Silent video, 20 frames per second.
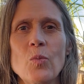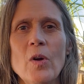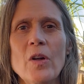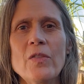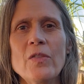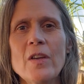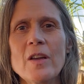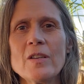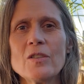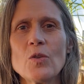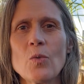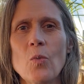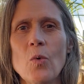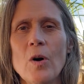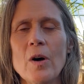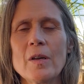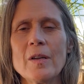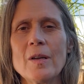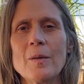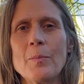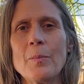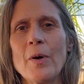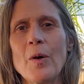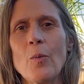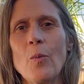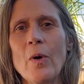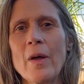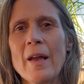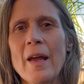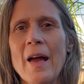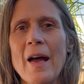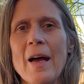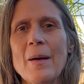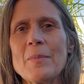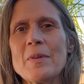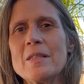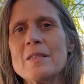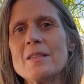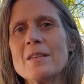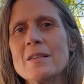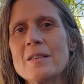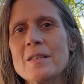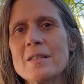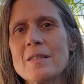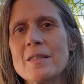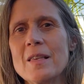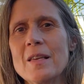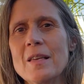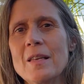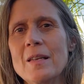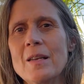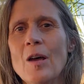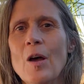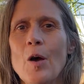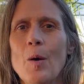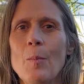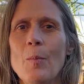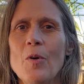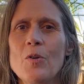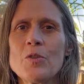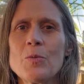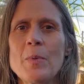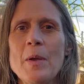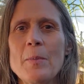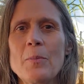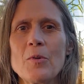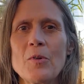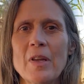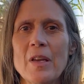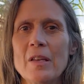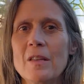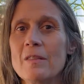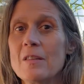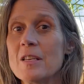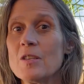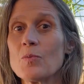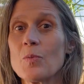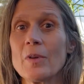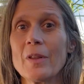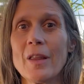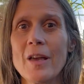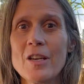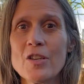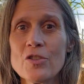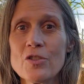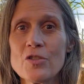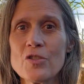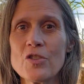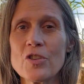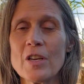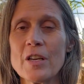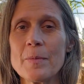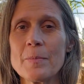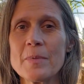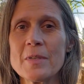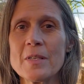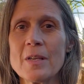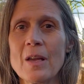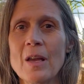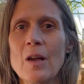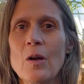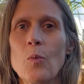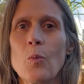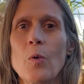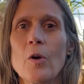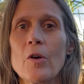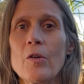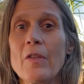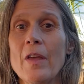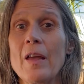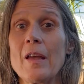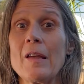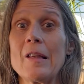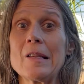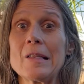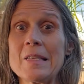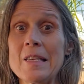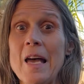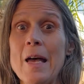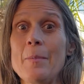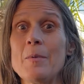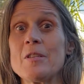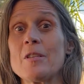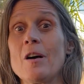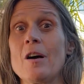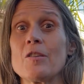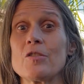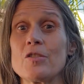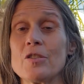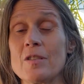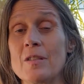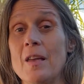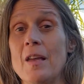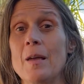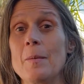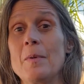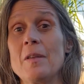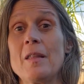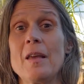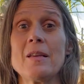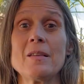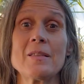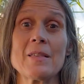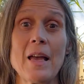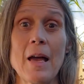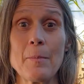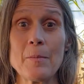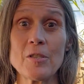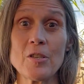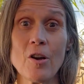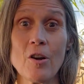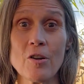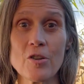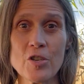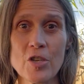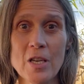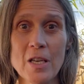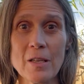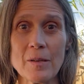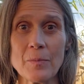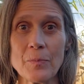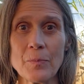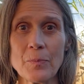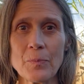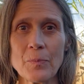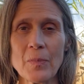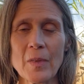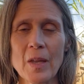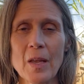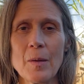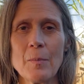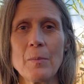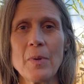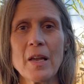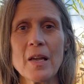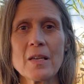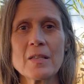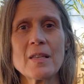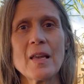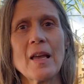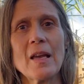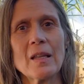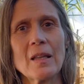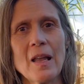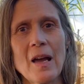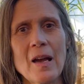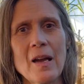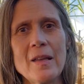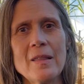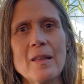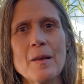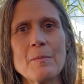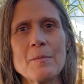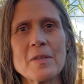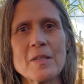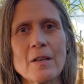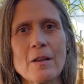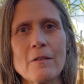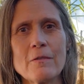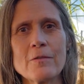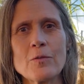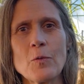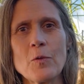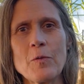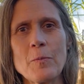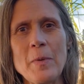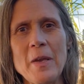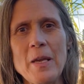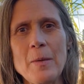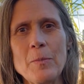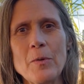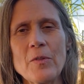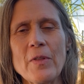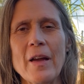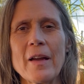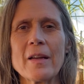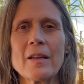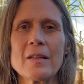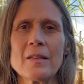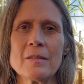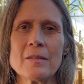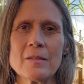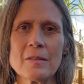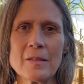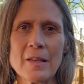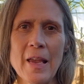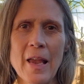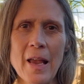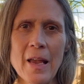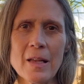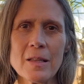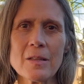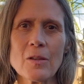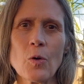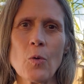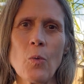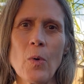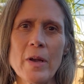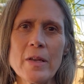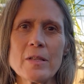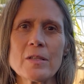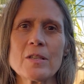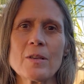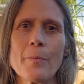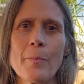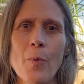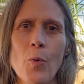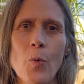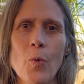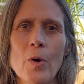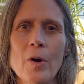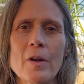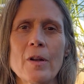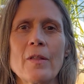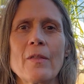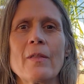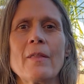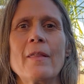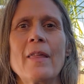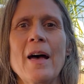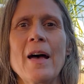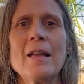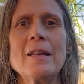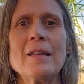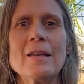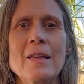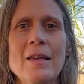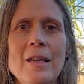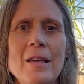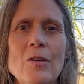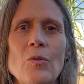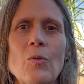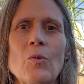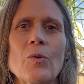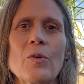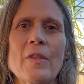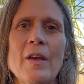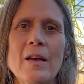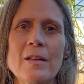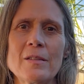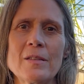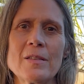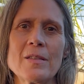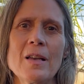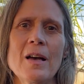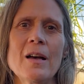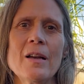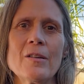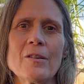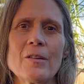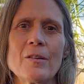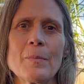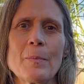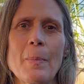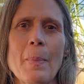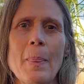one thing to want it, but what happens is then most people get in these relationships where they sabotages them and they sabotage it because they align themselves with people that can, can't quite support that need or that desire.